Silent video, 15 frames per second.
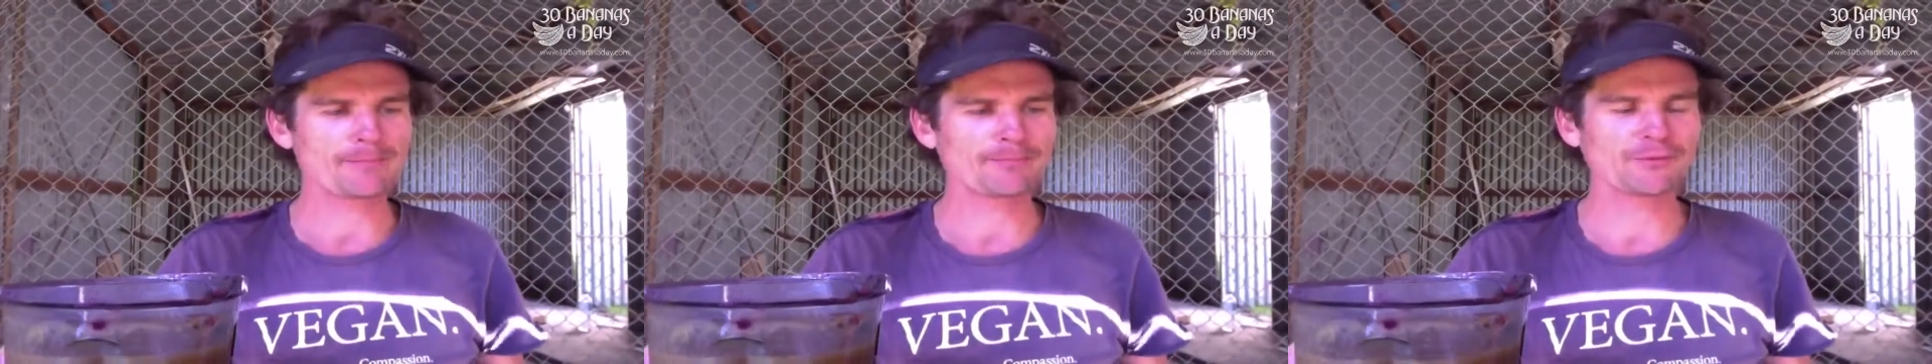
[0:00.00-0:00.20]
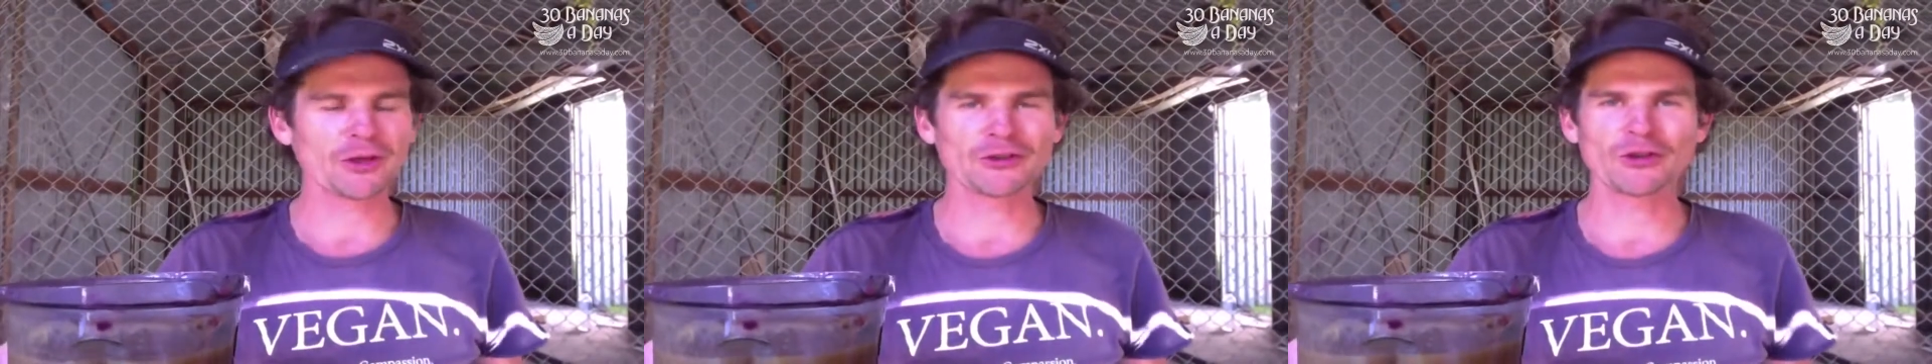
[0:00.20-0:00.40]

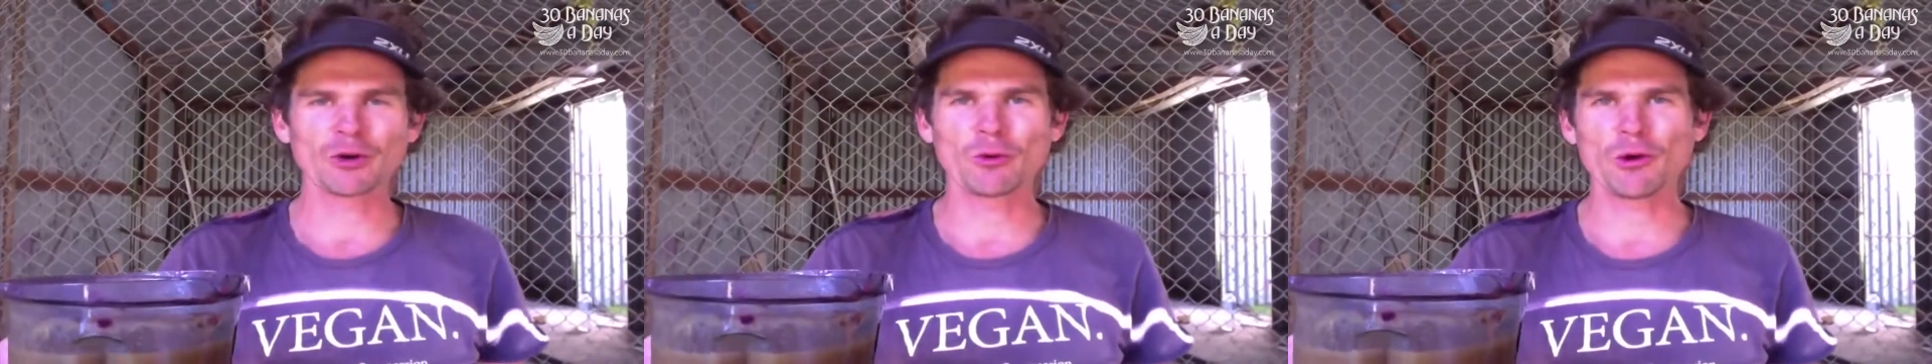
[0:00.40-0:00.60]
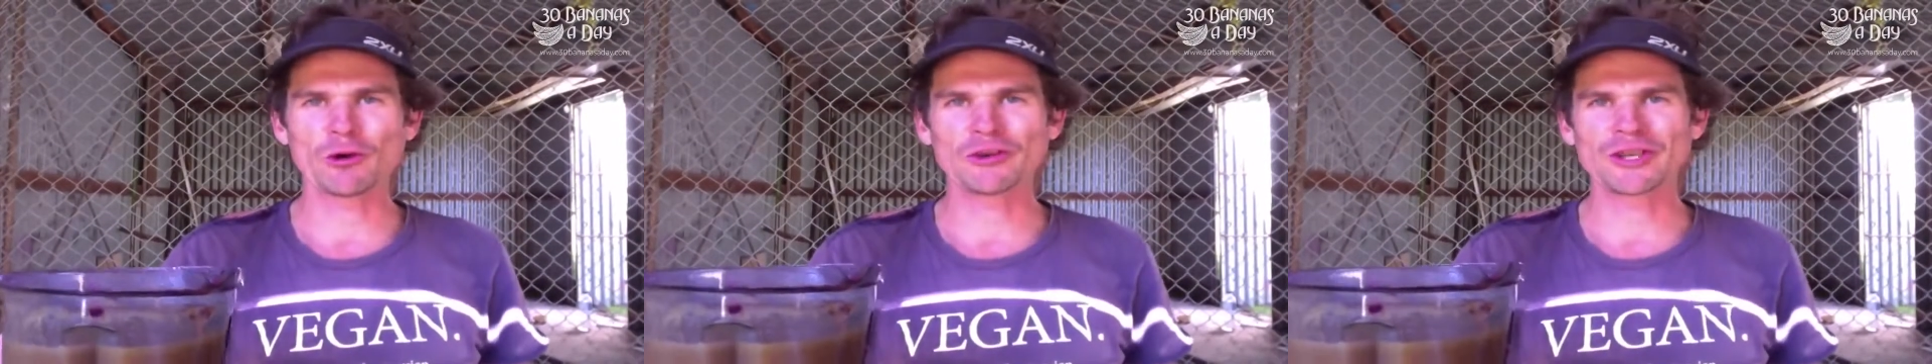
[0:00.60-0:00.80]
Don't tell
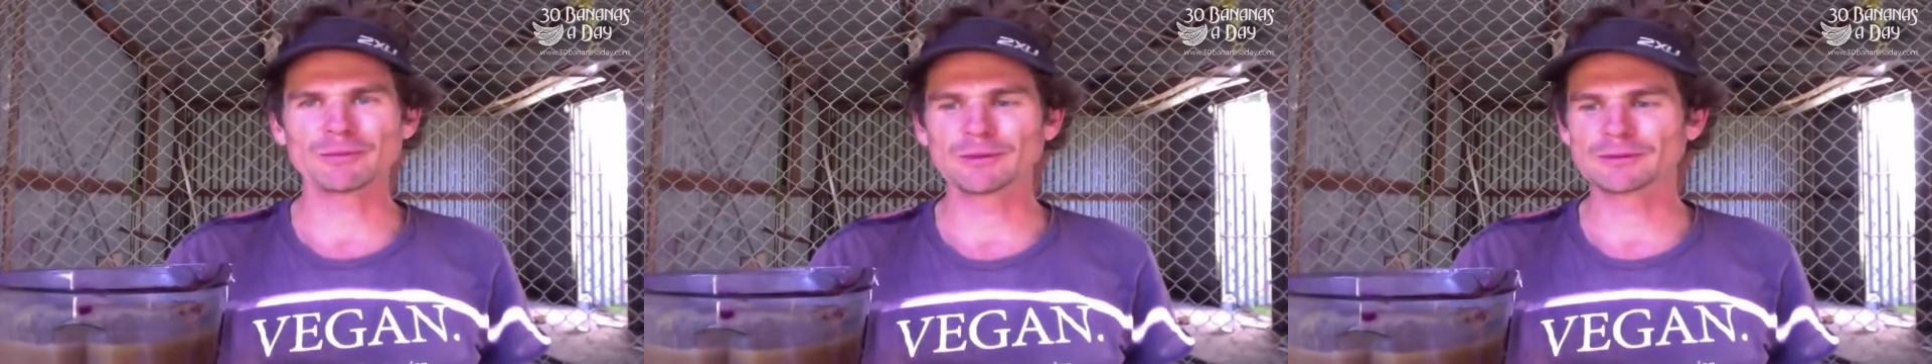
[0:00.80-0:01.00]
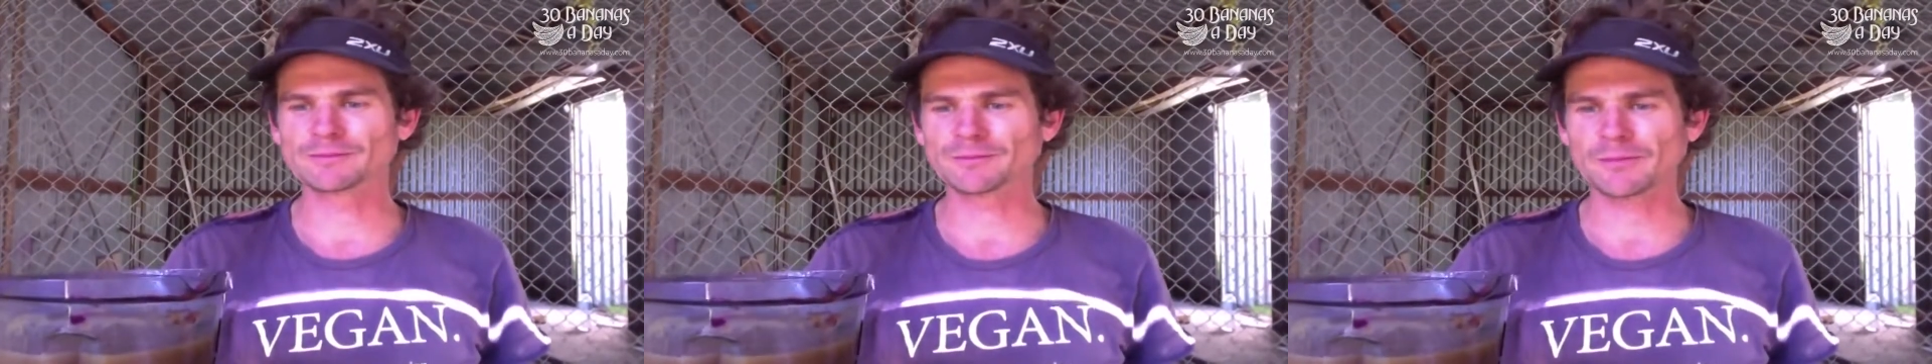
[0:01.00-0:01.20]
warranty,
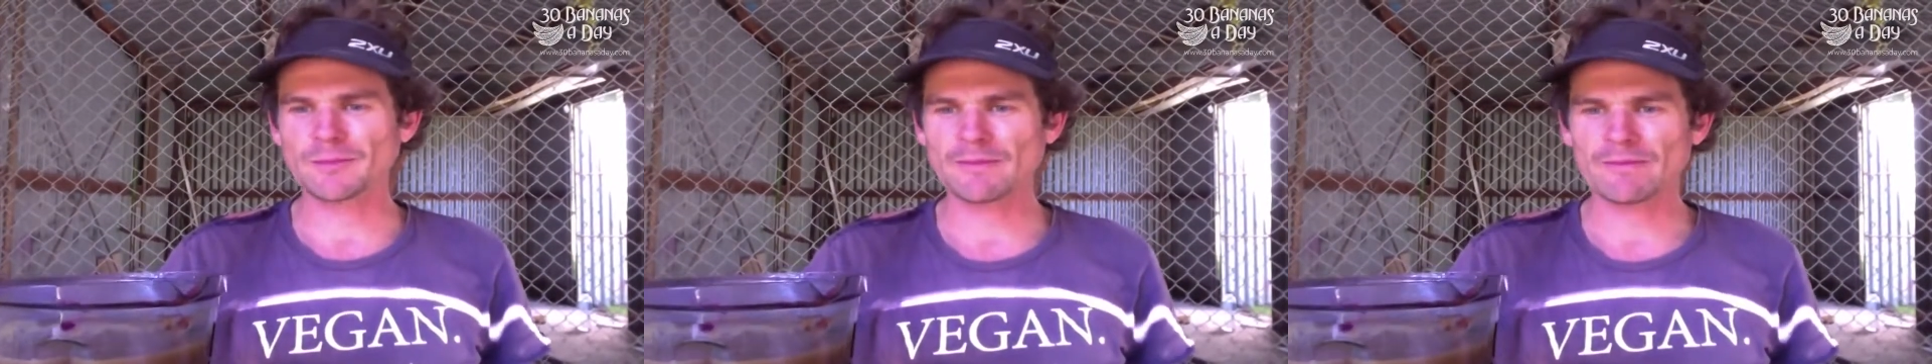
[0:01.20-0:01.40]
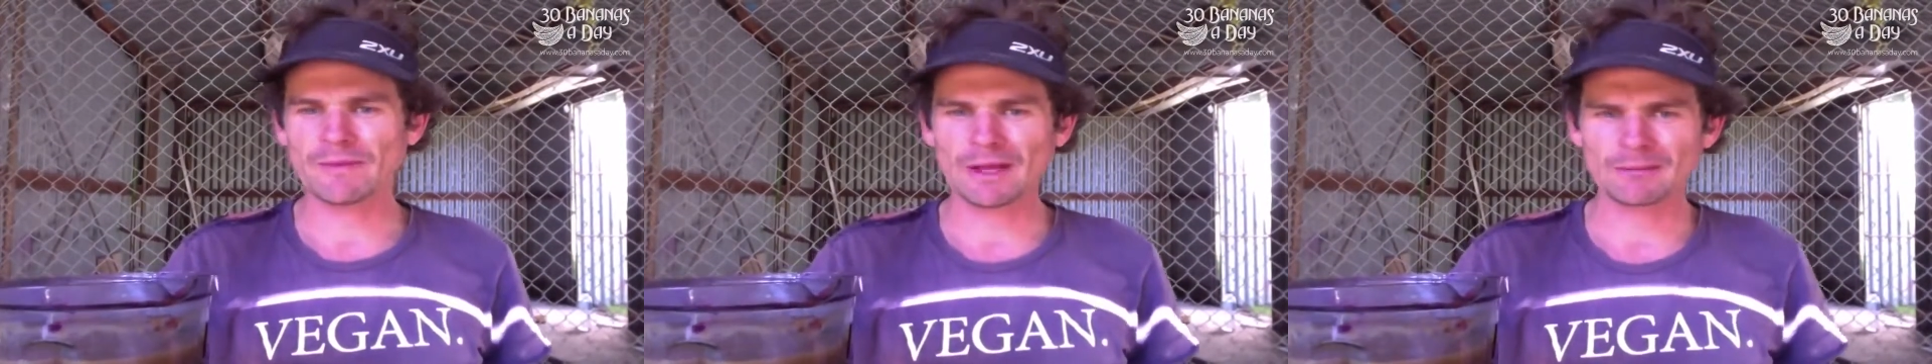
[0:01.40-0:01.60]
but
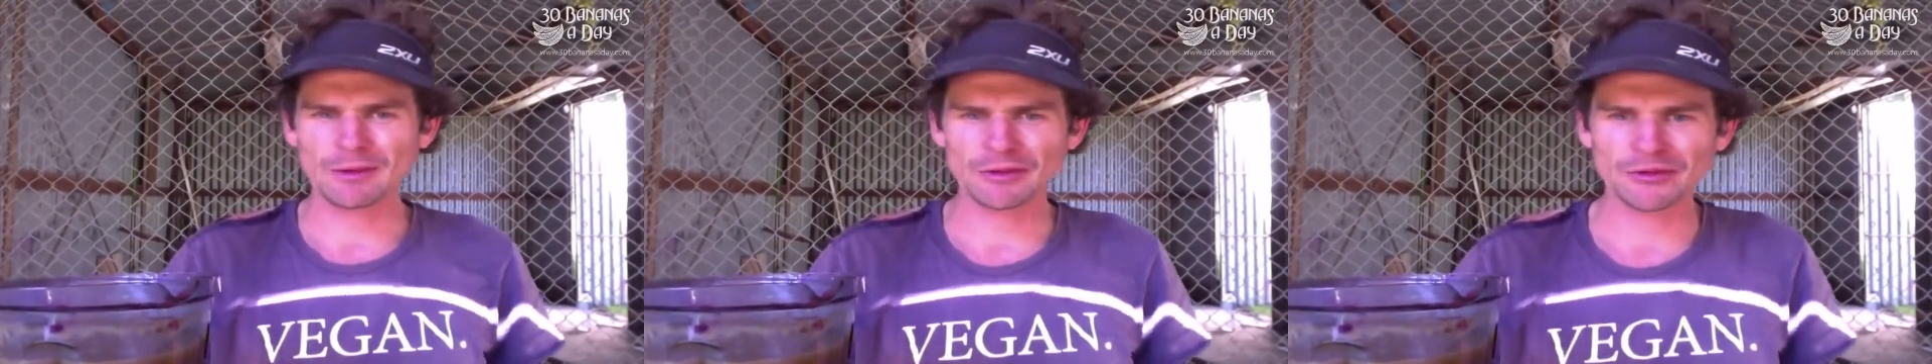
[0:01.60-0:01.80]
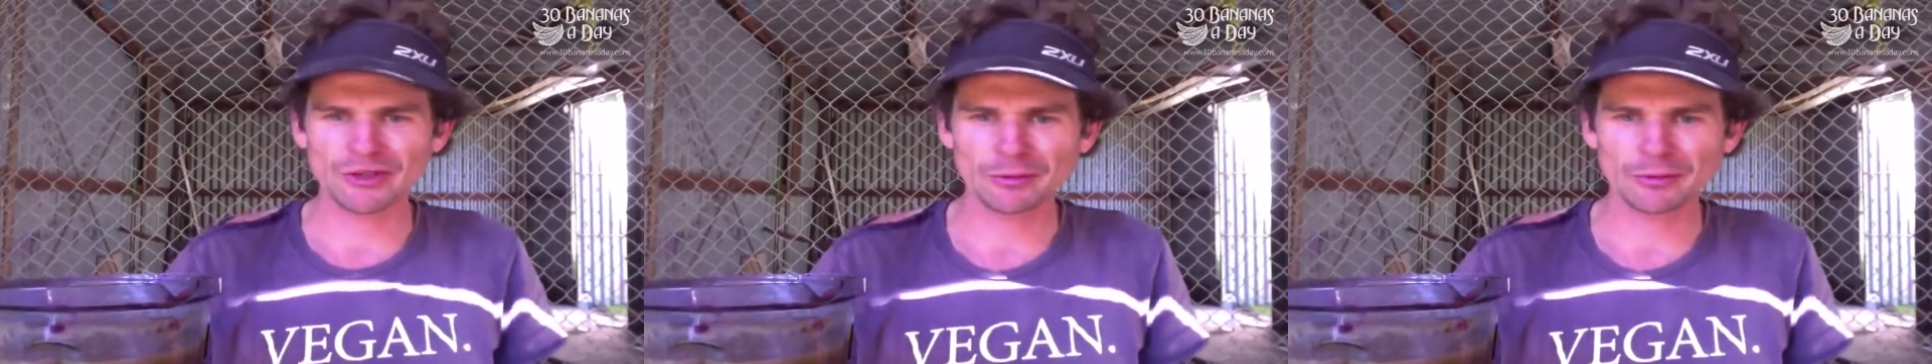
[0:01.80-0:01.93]
most